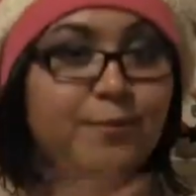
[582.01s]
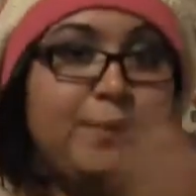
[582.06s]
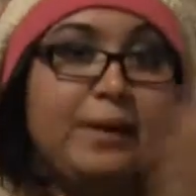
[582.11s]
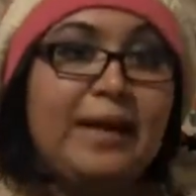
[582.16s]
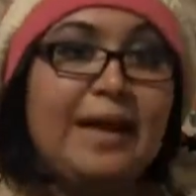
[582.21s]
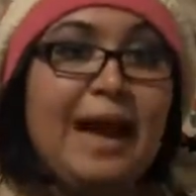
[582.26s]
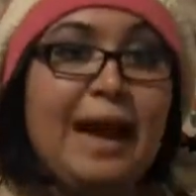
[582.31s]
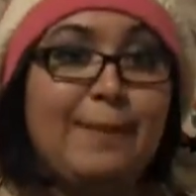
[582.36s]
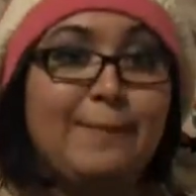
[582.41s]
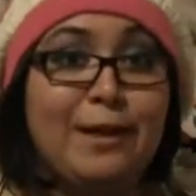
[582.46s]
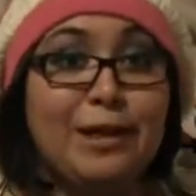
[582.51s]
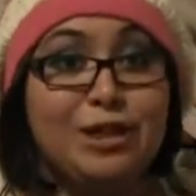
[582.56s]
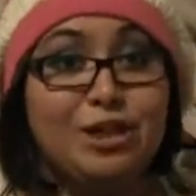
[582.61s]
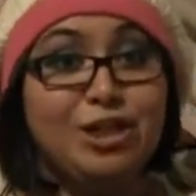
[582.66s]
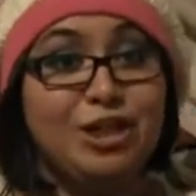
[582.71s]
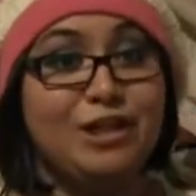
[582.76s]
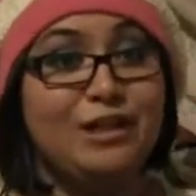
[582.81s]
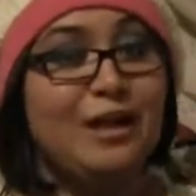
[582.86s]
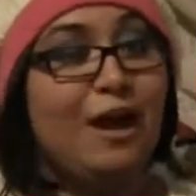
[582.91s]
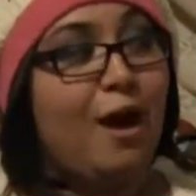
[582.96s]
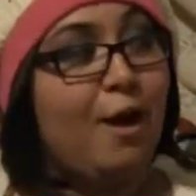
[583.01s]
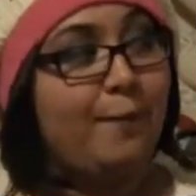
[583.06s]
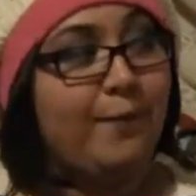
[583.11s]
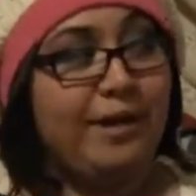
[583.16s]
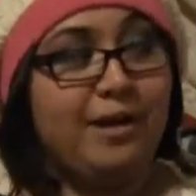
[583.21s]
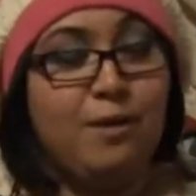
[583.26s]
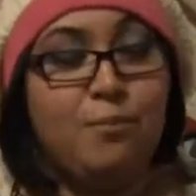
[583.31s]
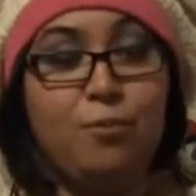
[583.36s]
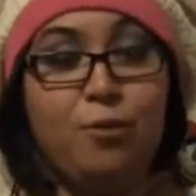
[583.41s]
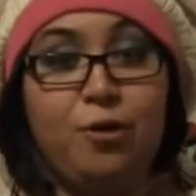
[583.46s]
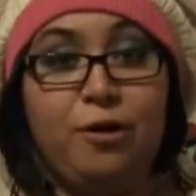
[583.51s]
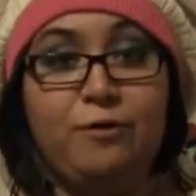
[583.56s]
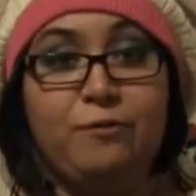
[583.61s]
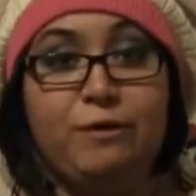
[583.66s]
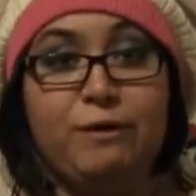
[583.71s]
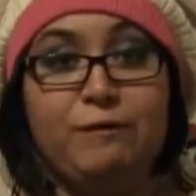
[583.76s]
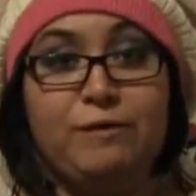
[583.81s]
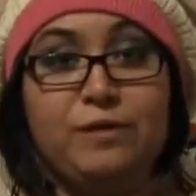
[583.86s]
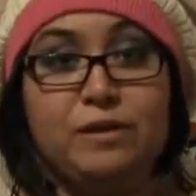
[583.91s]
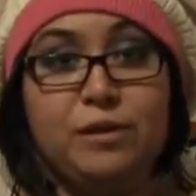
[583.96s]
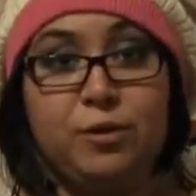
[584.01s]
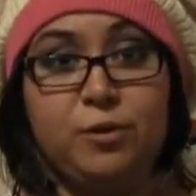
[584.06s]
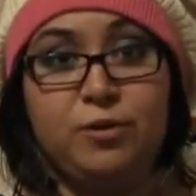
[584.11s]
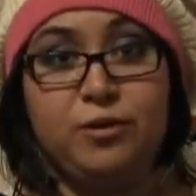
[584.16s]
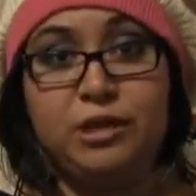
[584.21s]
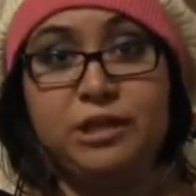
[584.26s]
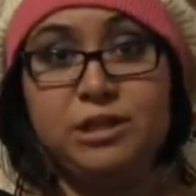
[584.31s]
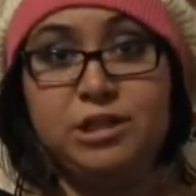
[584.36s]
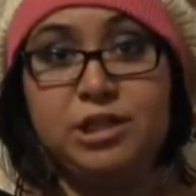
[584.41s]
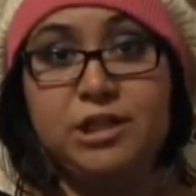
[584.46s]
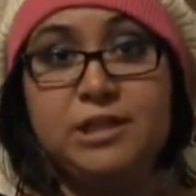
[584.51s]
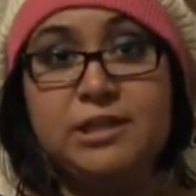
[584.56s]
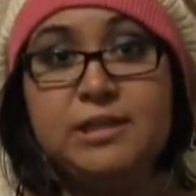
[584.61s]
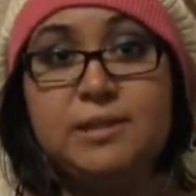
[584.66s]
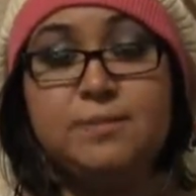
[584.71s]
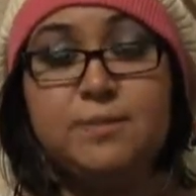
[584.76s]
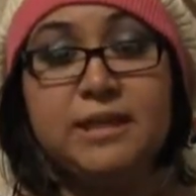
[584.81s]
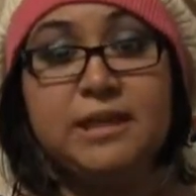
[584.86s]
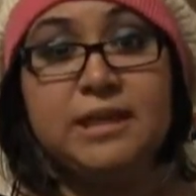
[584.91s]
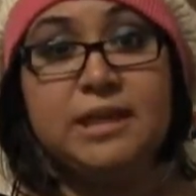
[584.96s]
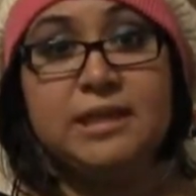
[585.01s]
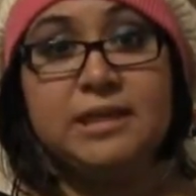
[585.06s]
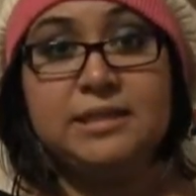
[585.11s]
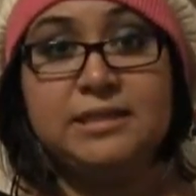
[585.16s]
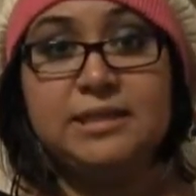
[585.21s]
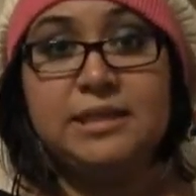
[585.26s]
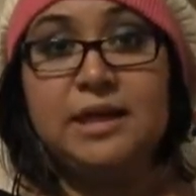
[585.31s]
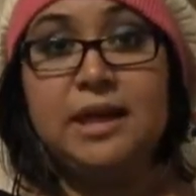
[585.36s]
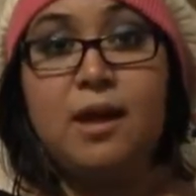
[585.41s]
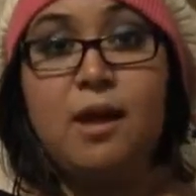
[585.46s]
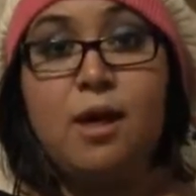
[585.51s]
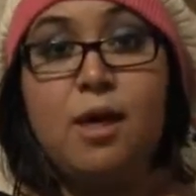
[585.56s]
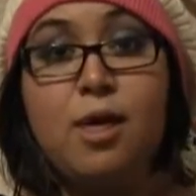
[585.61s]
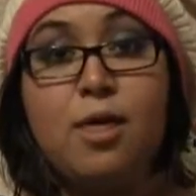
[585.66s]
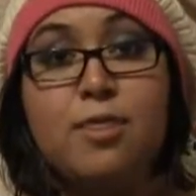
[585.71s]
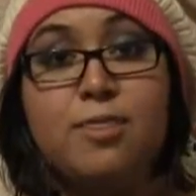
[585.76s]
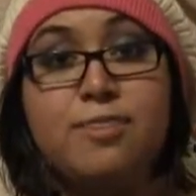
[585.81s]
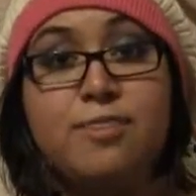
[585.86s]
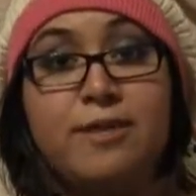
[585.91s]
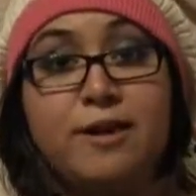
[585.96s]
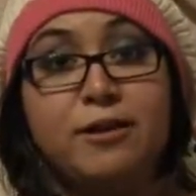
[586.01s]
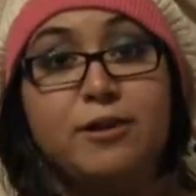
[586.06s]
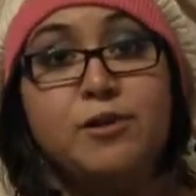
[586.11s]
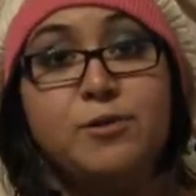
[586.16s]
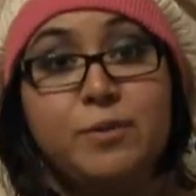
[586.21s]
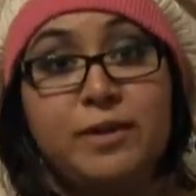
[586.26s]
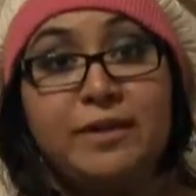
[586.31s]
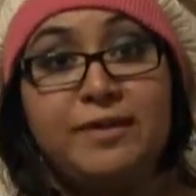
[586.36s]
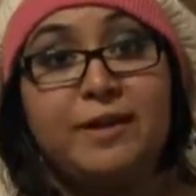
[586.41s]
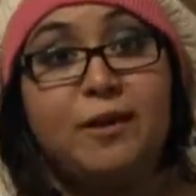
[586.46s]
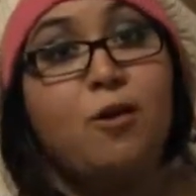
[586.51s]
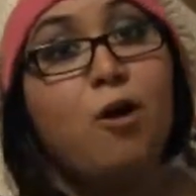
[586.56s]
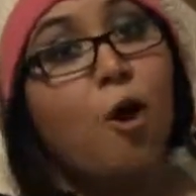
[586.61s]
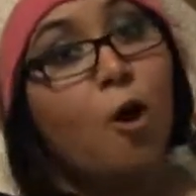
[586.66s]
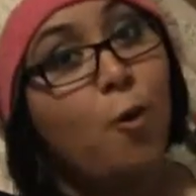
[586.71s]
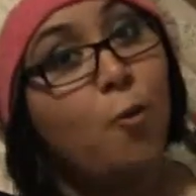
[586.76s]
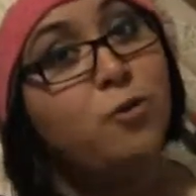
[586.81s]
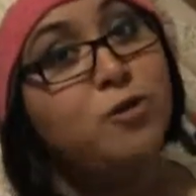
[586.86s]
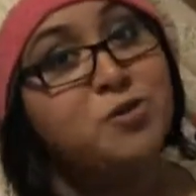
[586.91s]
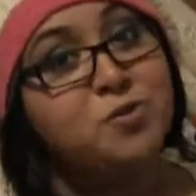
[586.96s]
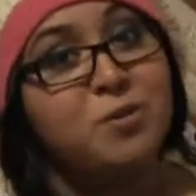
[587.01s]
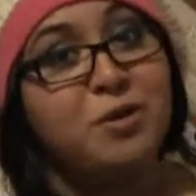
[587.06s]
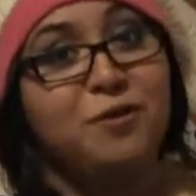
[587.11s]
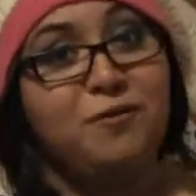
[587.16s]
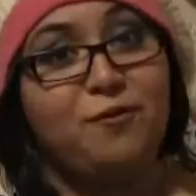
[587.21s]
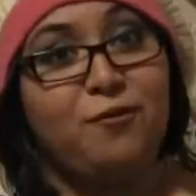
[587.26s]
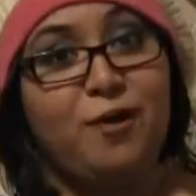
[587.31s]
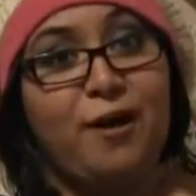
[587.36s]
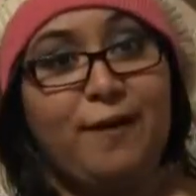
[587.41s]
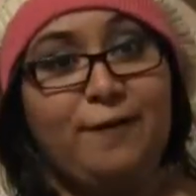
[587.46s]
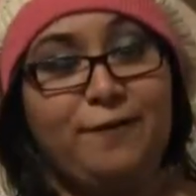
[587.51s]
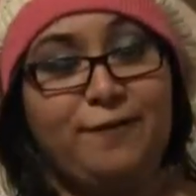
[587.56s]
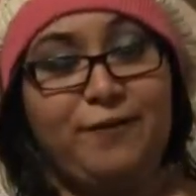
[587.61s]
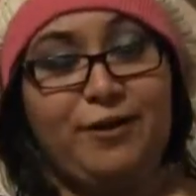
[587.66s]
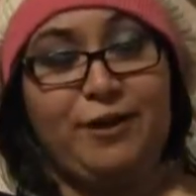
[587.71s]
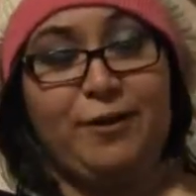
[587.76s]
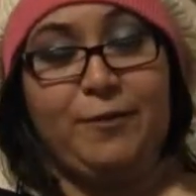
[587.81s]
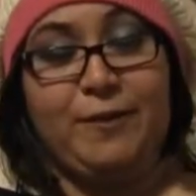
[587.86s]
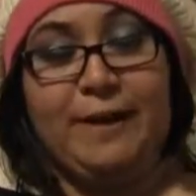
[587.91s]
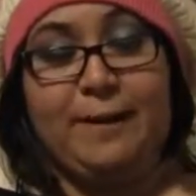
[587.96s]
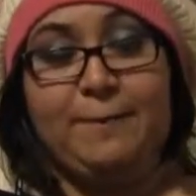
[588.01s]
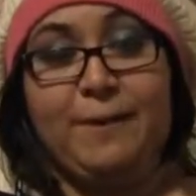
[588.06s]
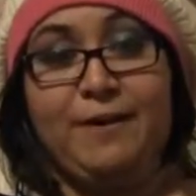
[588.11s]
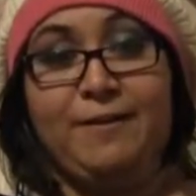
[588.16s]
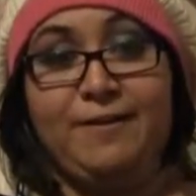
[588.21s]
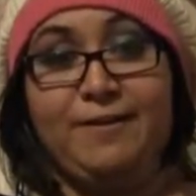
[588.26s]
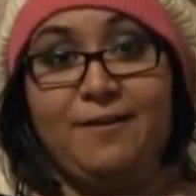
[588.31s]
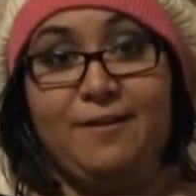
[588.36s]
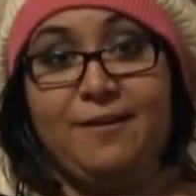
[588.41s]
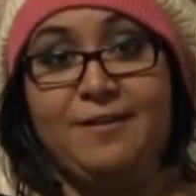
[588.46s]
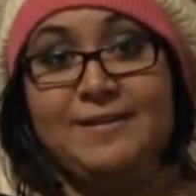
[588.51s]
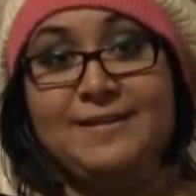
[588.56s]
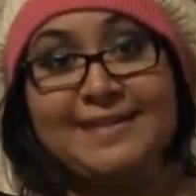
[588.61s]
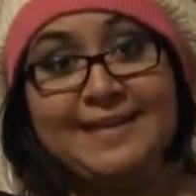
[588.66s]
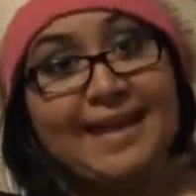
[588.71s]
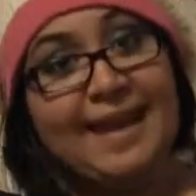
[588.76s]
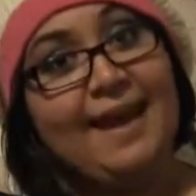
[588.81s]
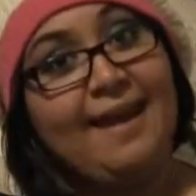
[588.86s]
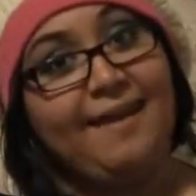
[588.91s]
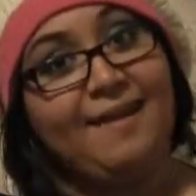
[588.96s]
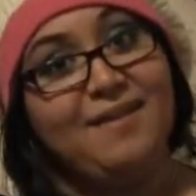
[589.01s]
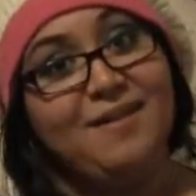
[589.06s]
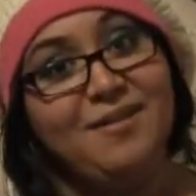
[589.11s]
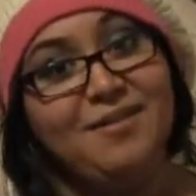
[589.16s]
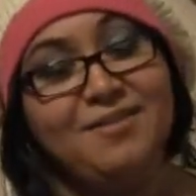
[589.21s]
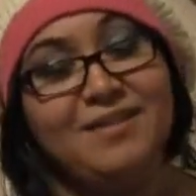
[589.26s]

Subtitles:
But I mentioned hopping on board with Scooter and Jinx because they're doing their own 24-hour video game marathon today.